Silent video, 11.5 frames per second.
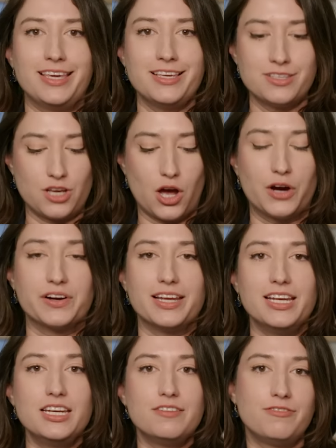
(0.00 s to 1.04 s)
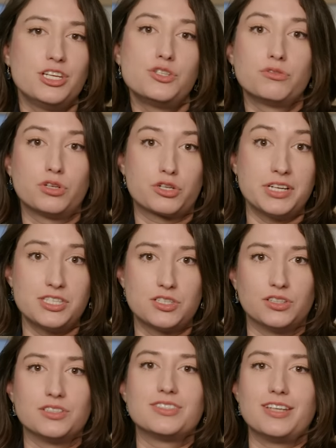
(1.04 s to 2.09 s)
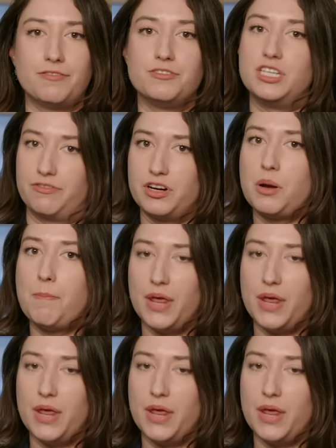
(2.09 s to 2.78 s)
These are individual crystals of different